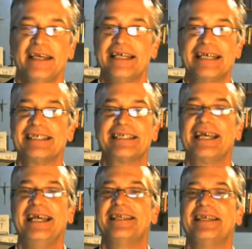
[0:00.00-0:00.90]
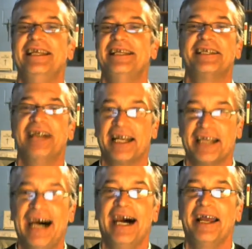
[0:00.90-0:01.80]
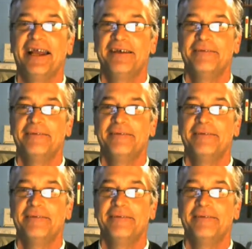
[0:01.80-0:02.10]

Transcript: It doesn't say that he did not die.